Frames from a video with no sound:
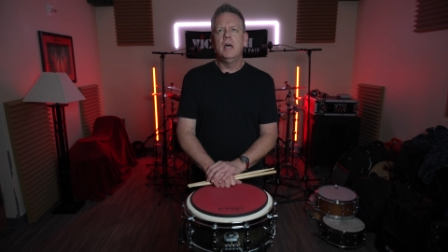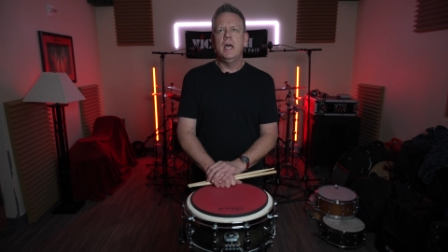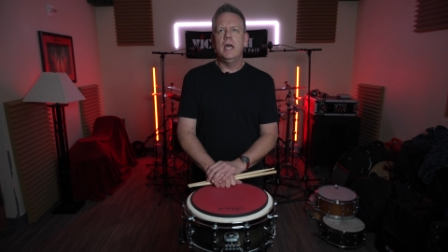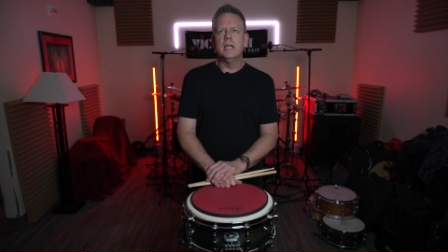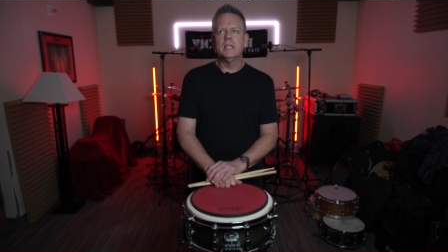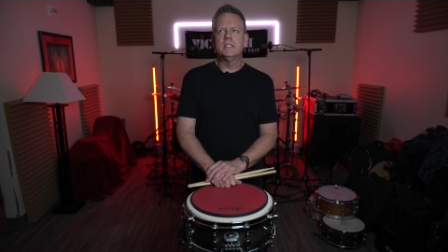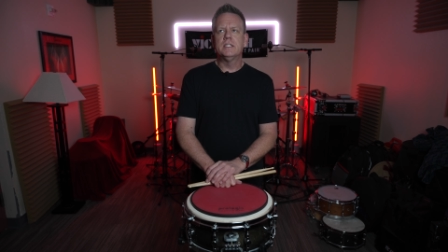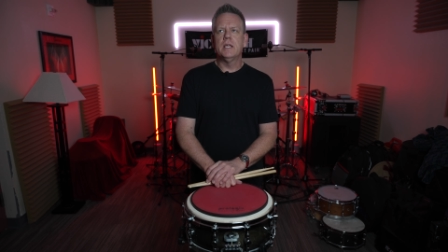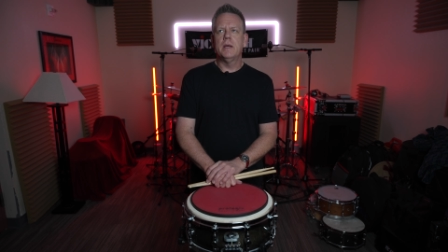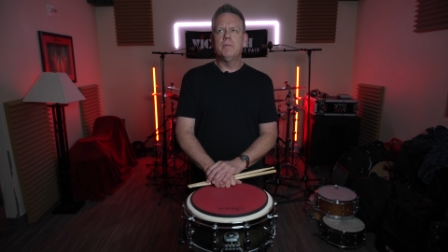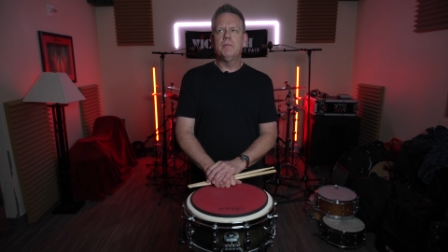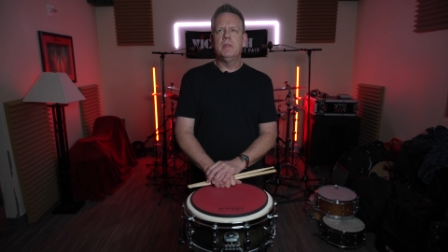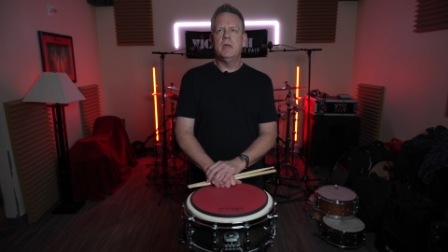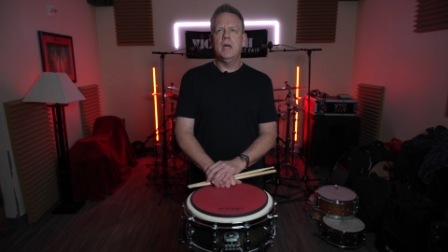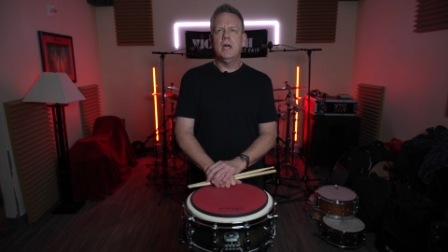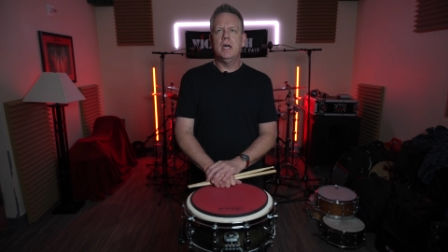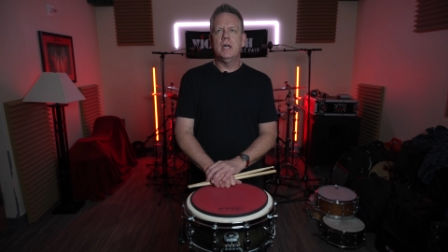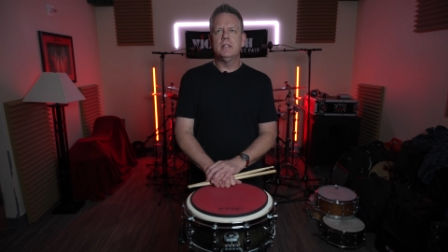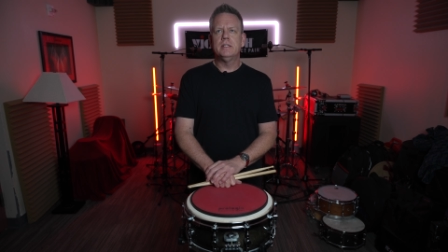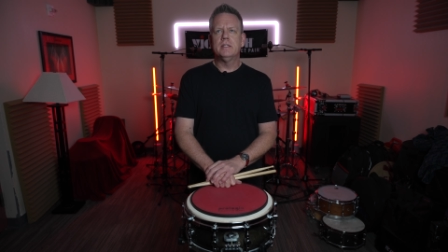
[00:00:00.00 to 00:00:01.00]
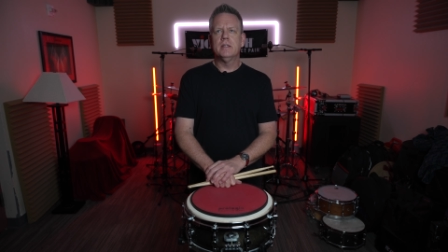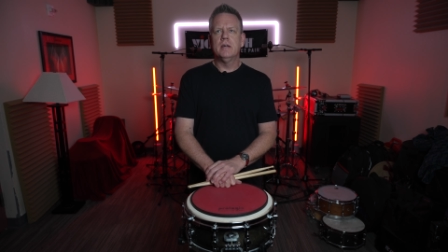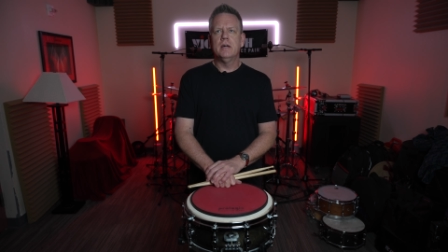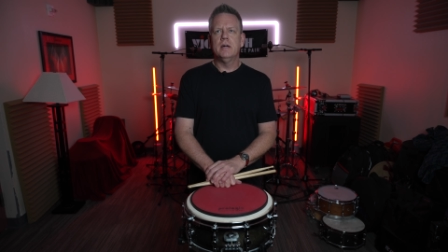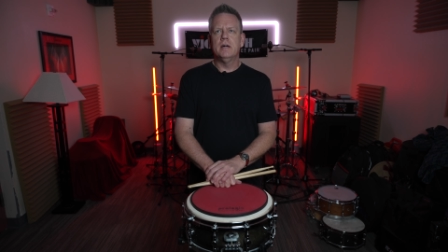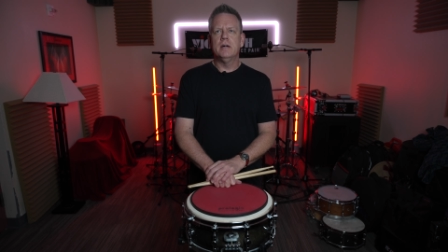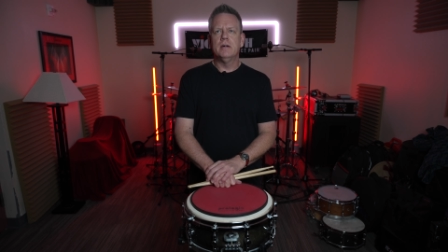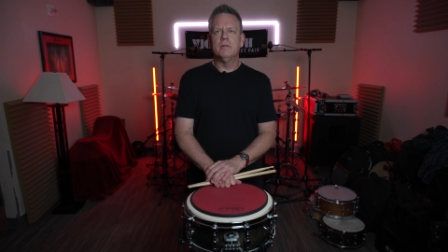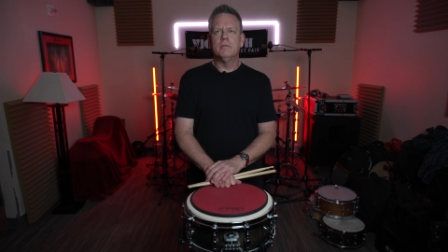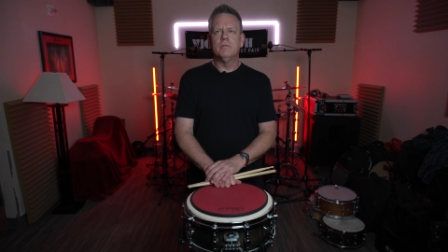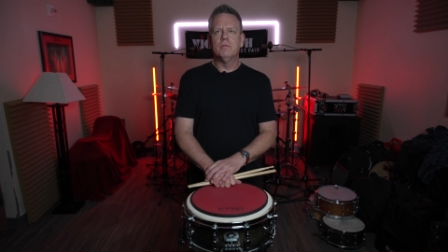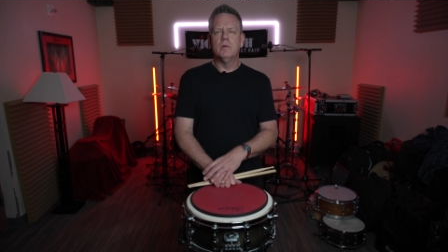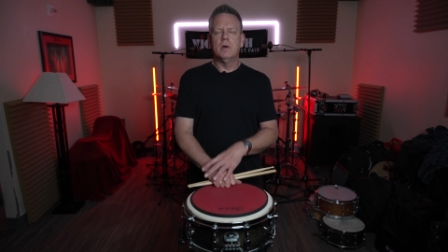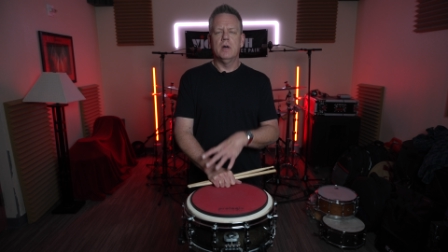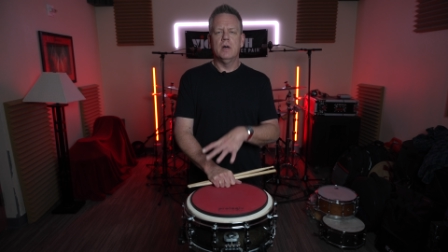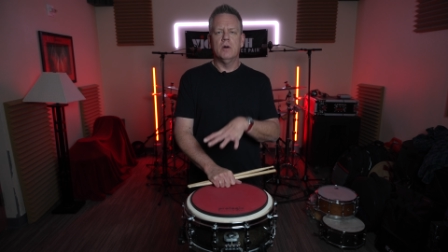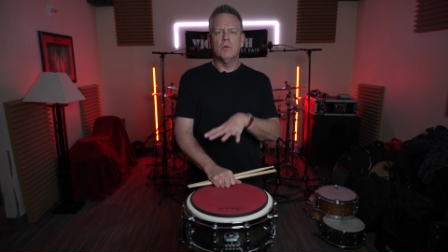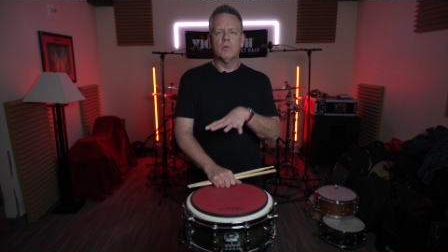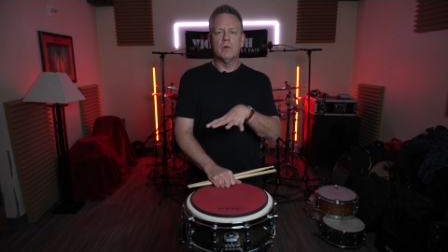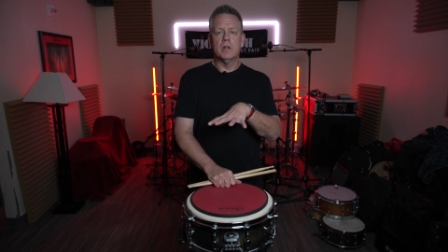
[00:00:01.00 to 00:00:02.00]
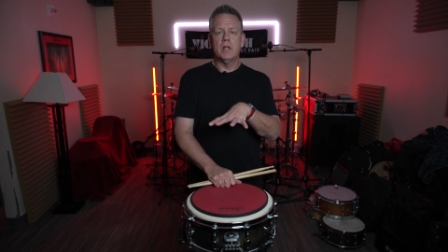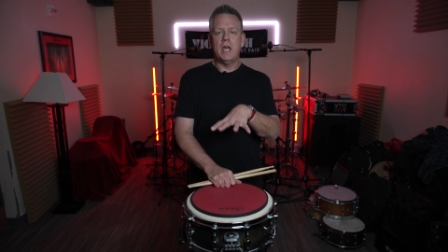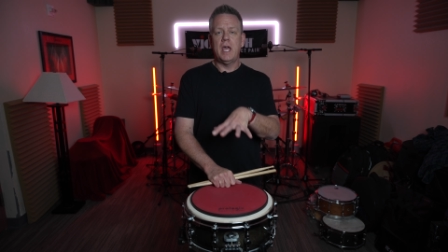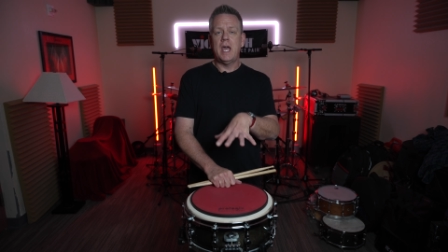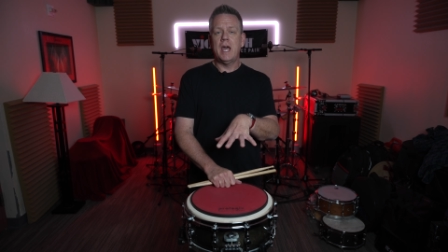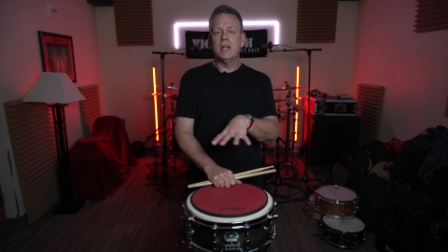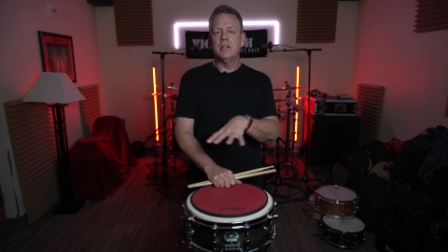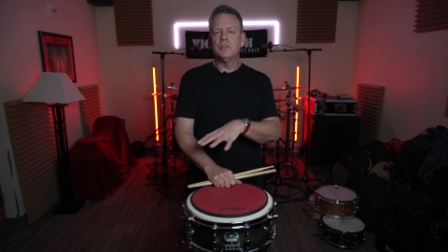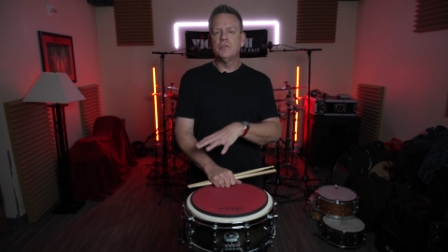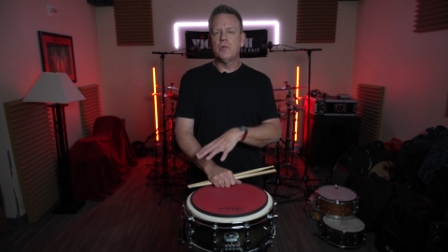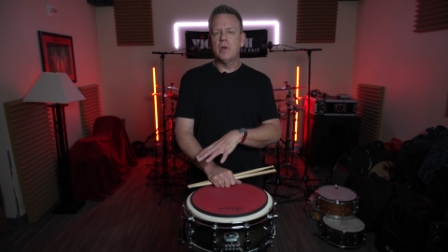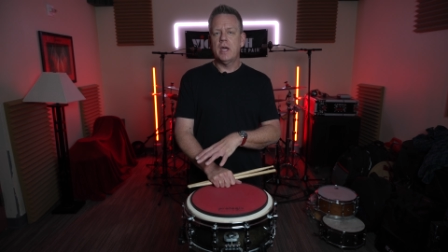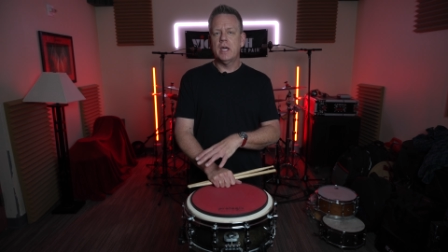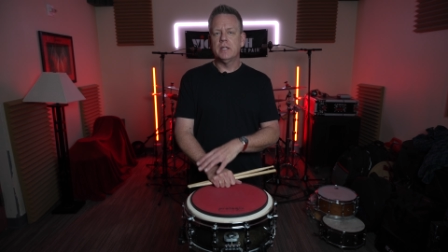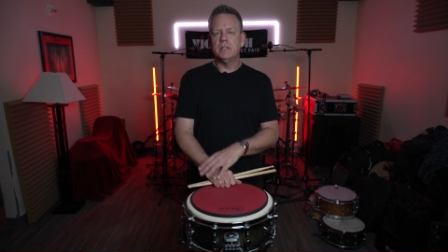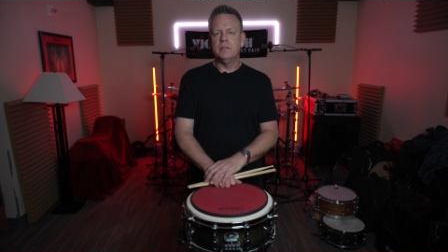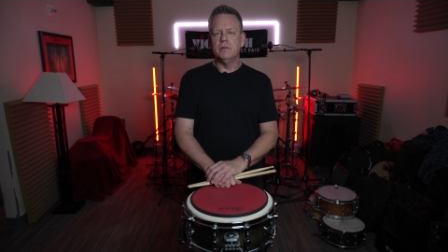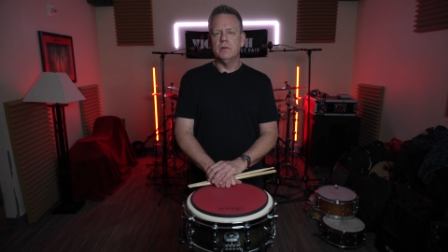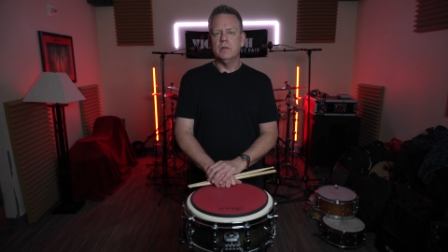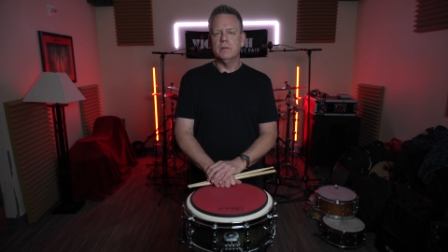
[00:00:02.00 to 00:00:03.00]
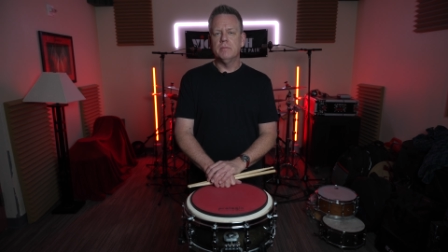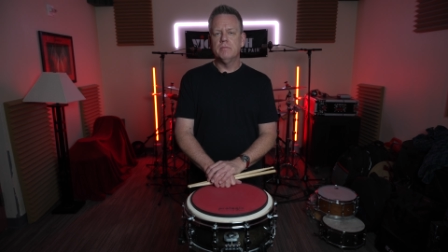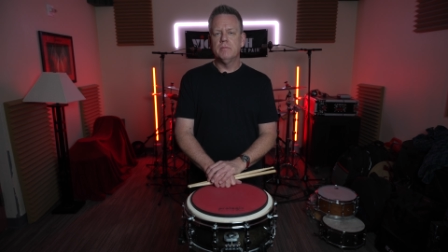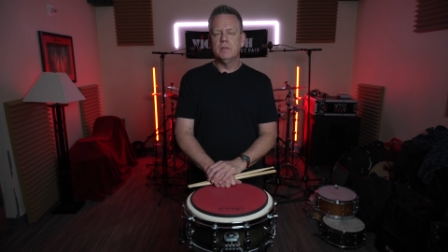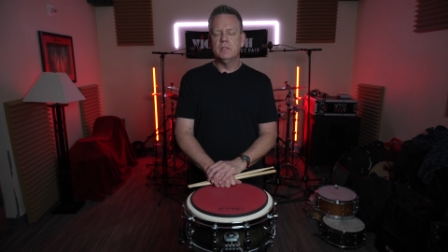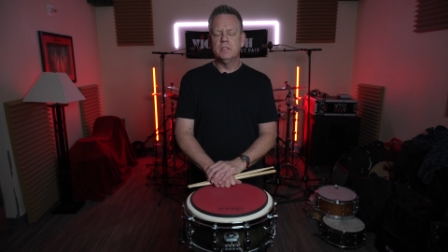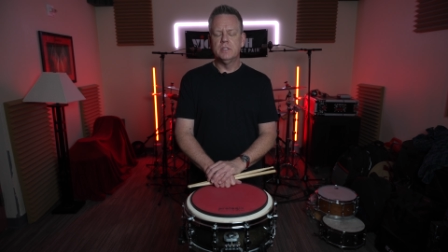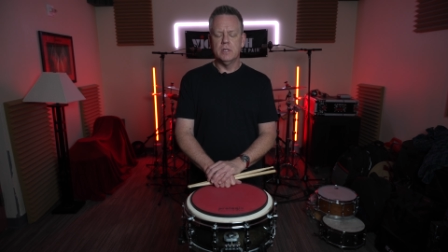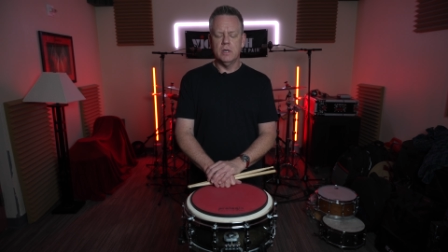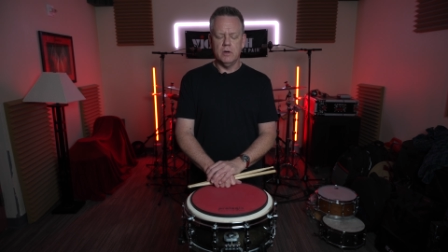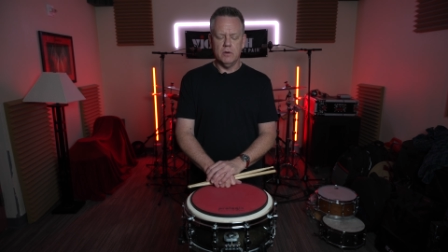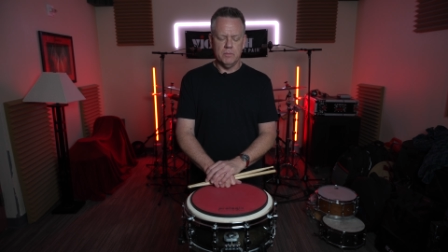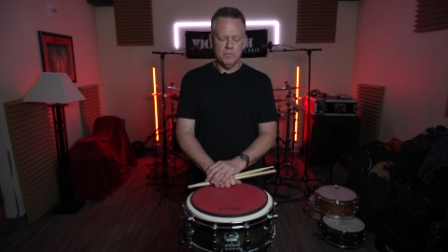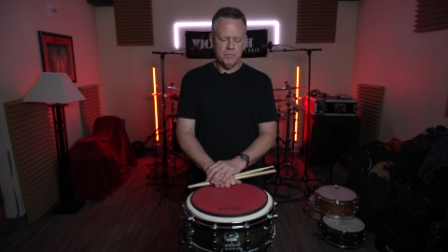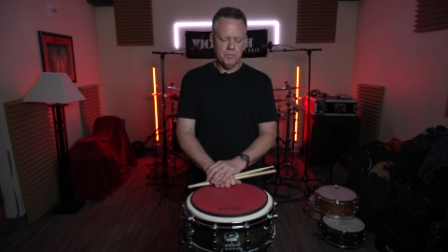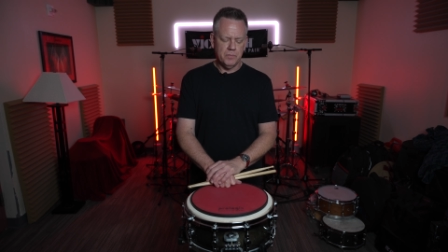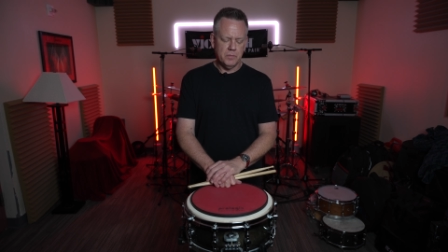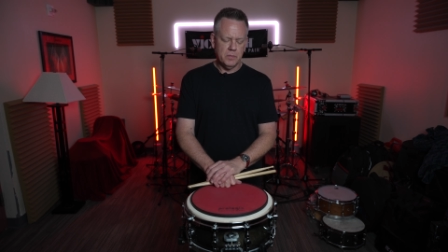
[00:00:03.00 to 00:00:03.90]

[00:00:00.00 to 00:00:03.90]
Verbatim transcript: except that uh, uh, we're gonna add a drag to it. So